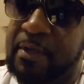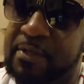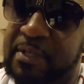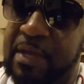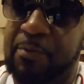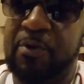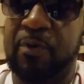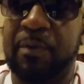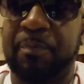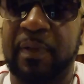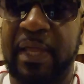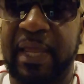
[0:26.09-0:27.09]
say when you're in
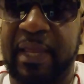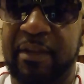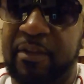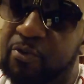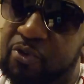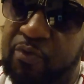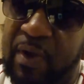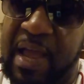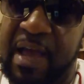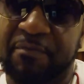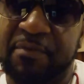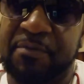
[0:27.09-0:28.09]
a plane, you're
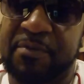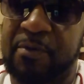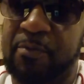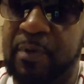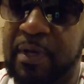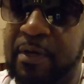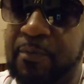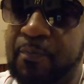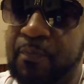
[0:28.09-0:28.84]
traveling somewhere